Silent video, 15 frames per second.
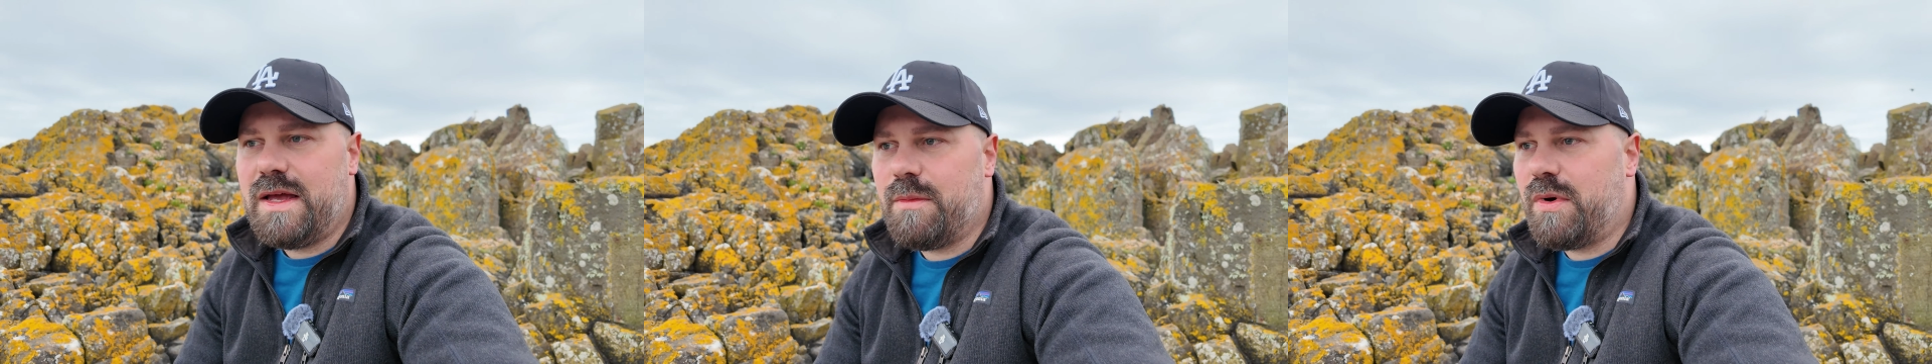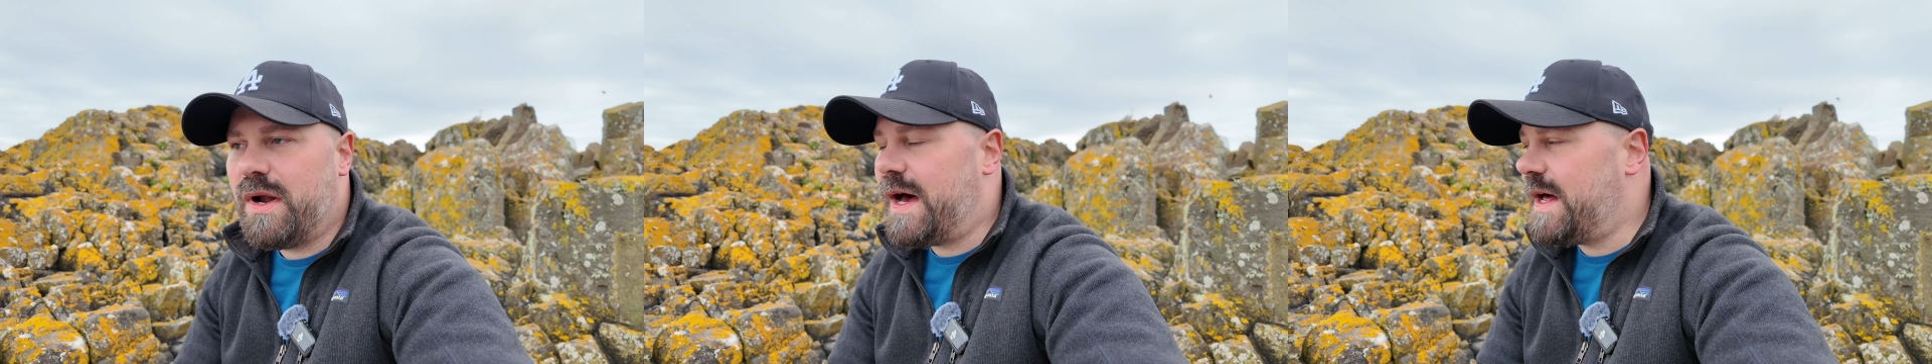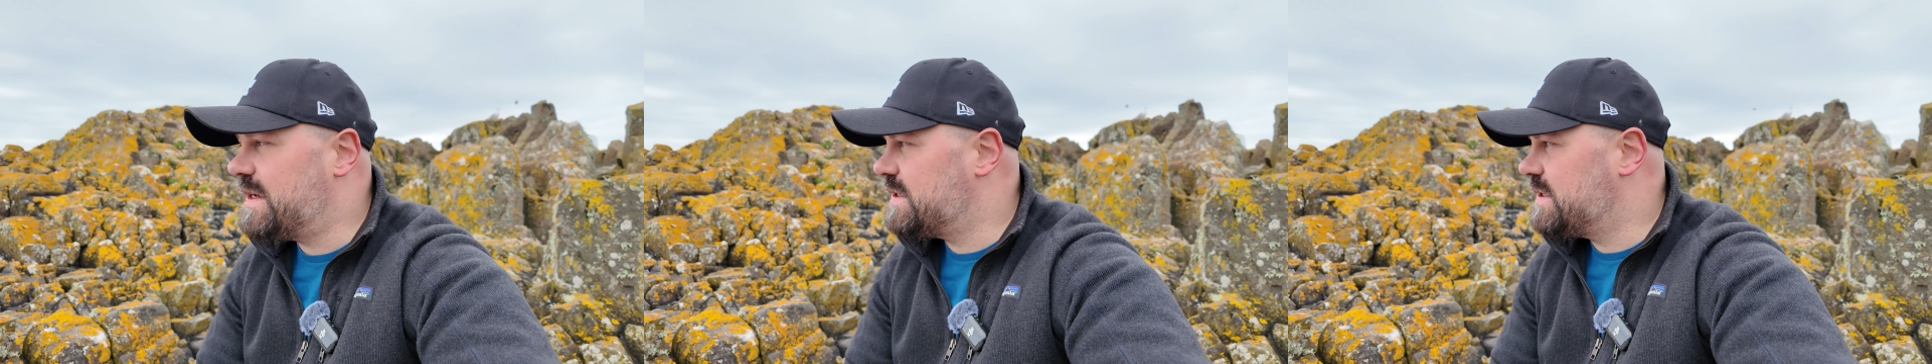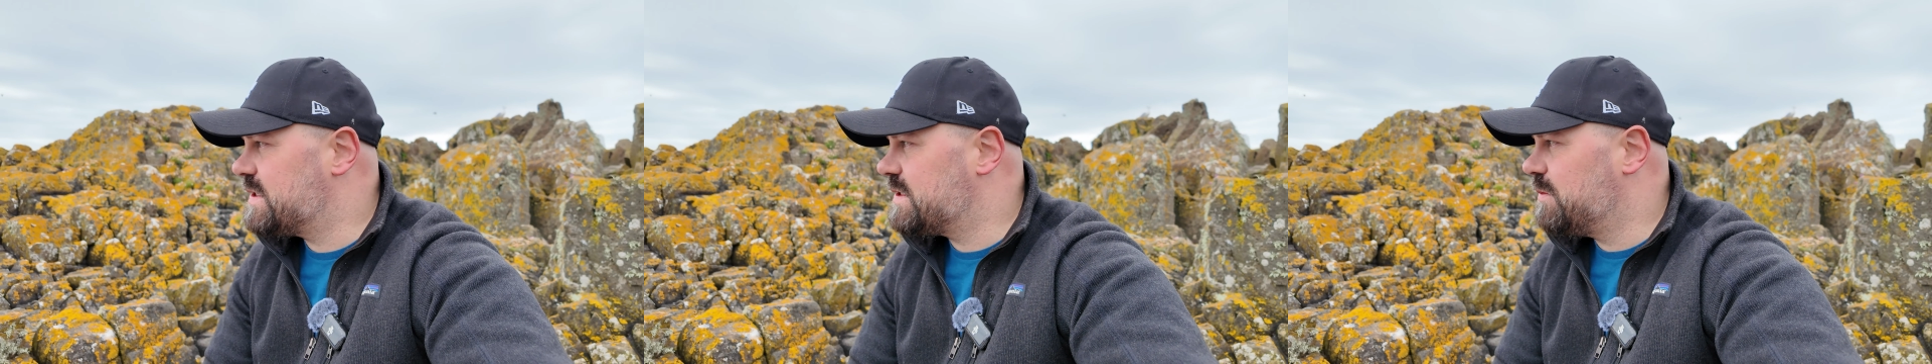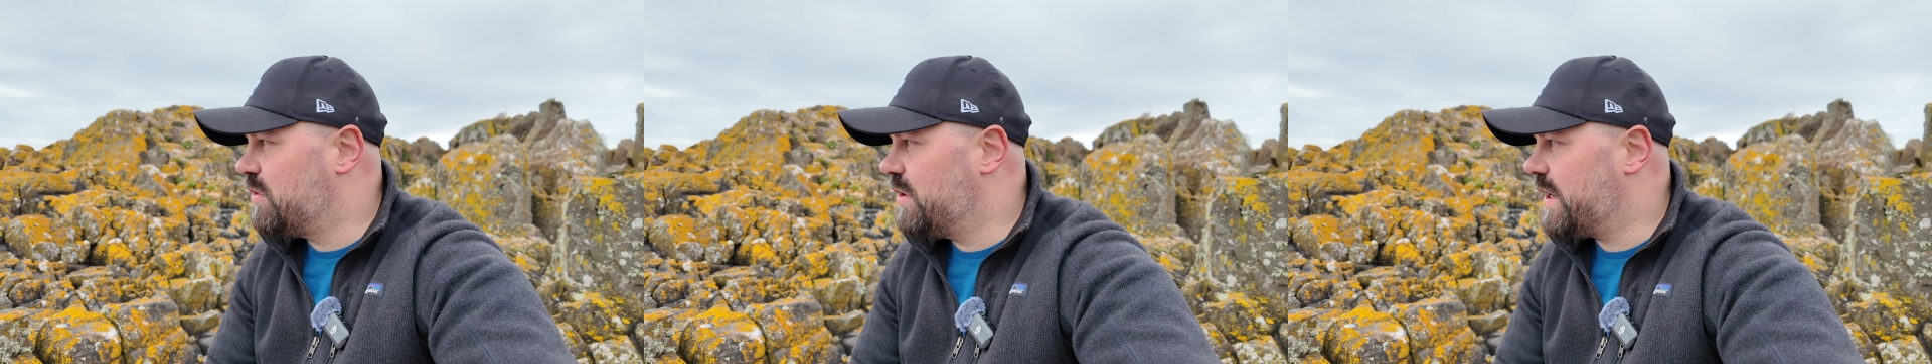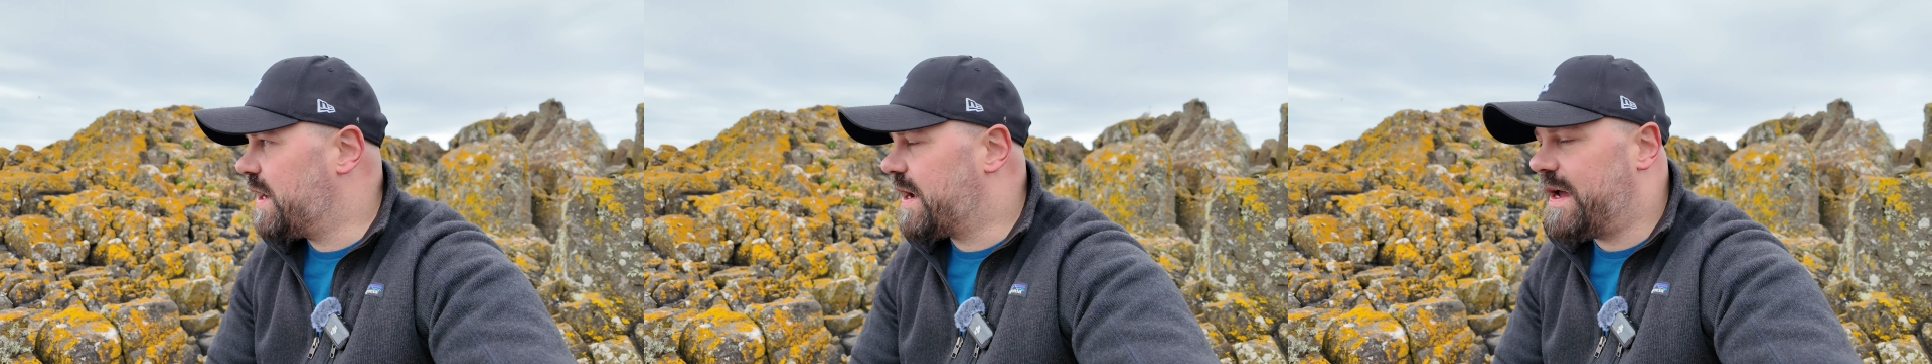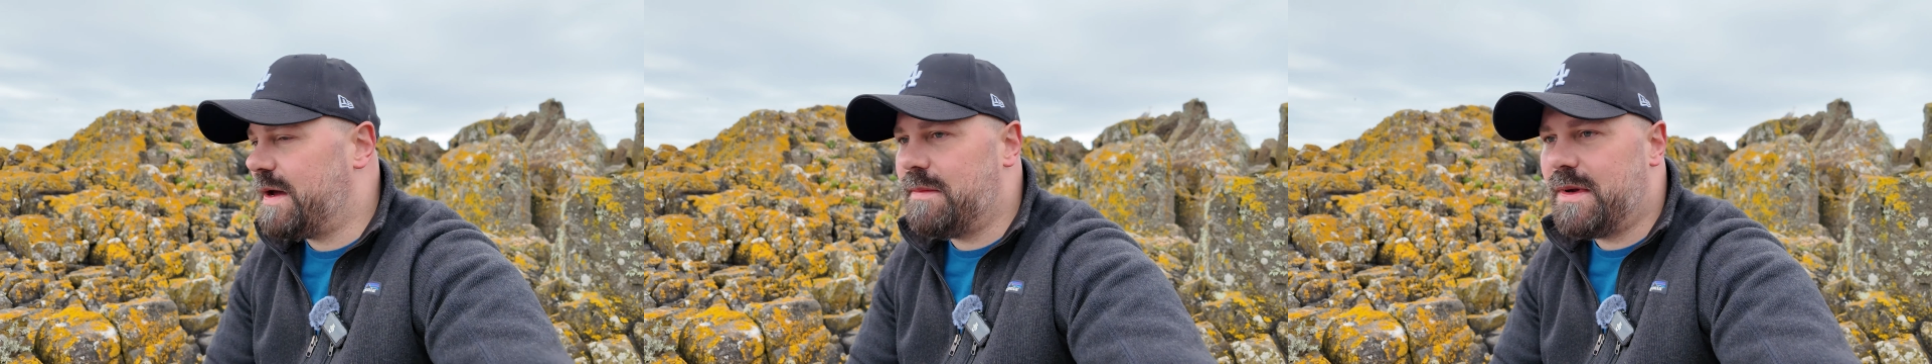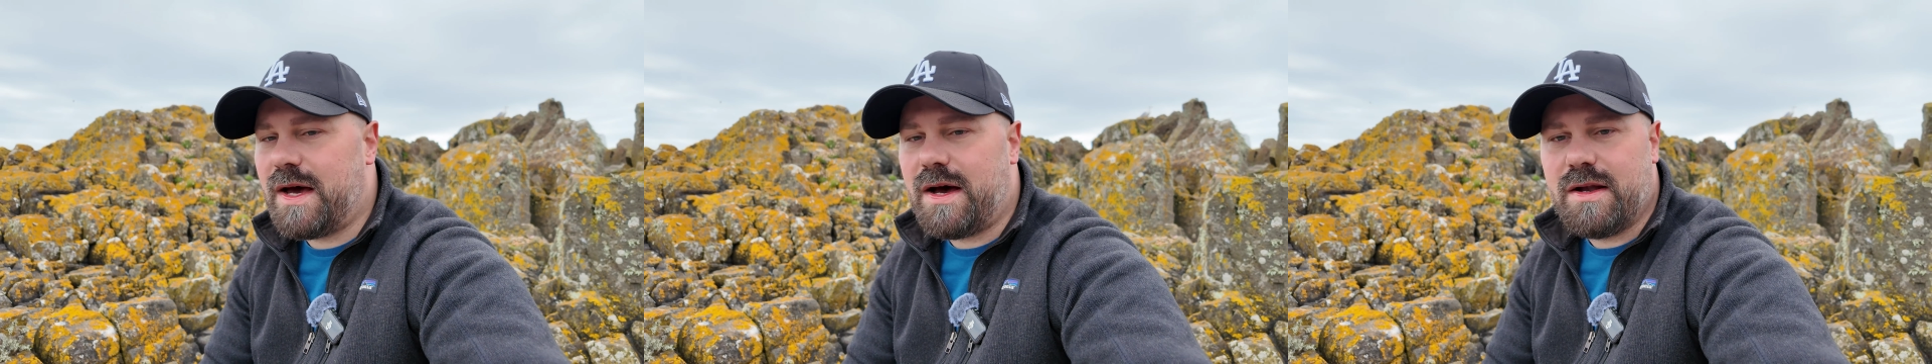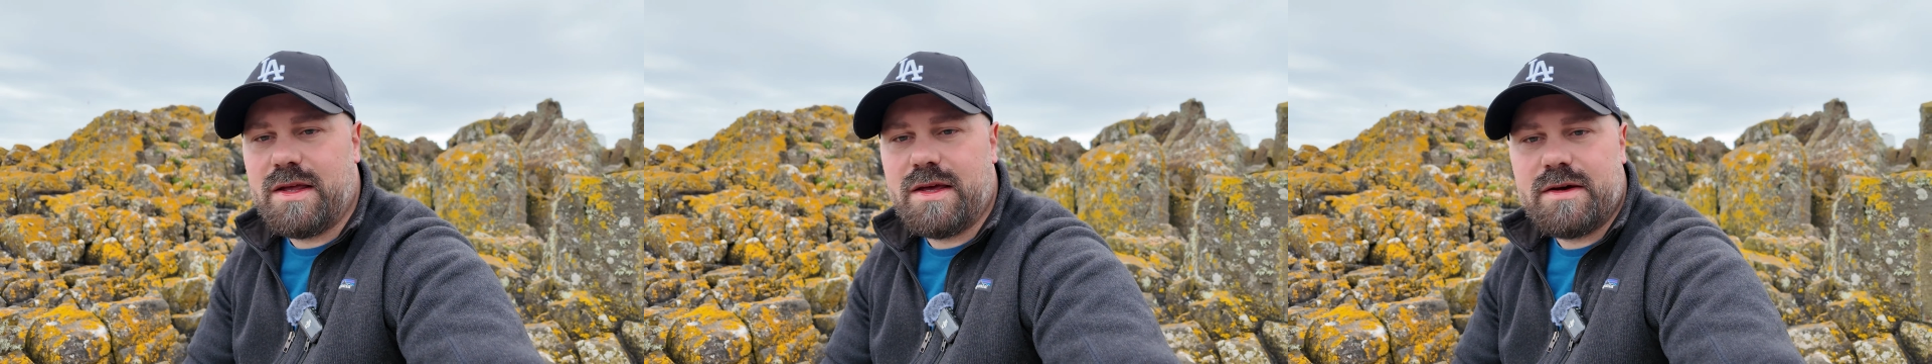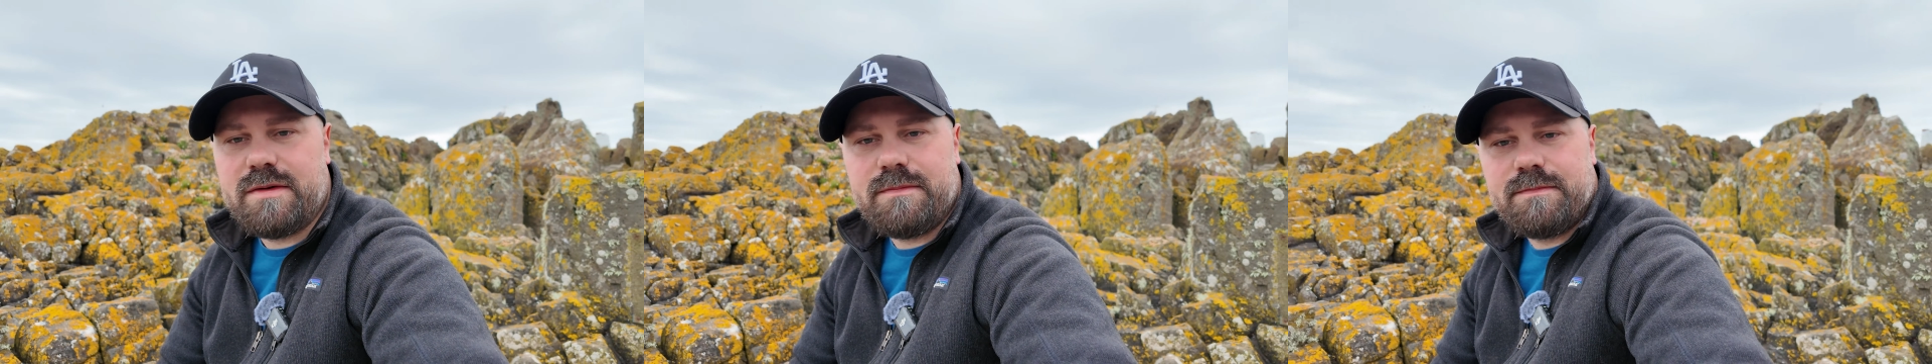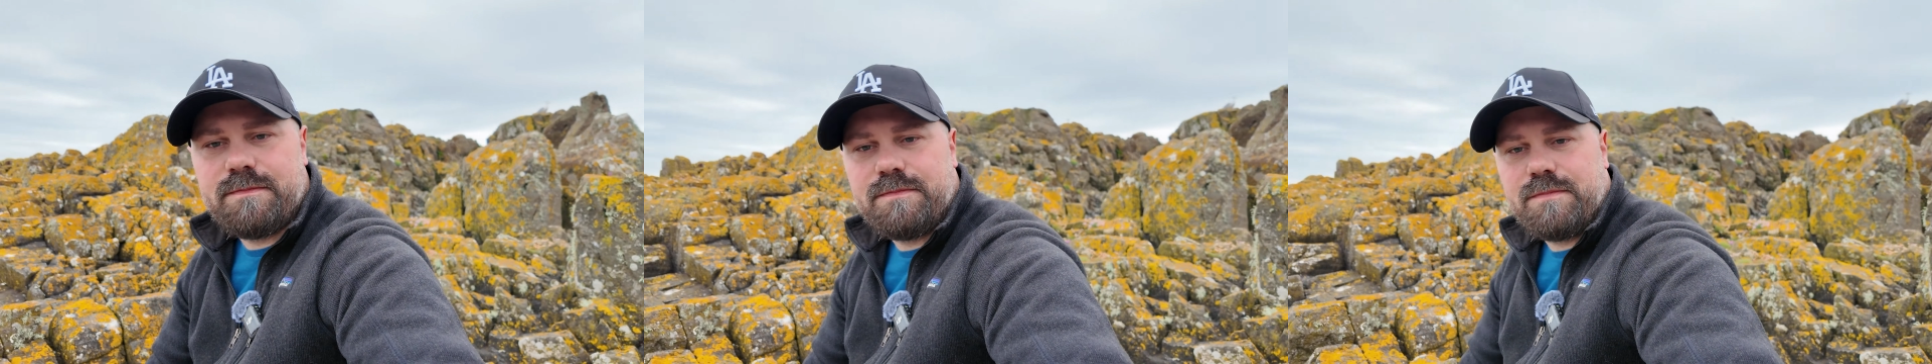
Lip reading: And what I did this morning, I came down here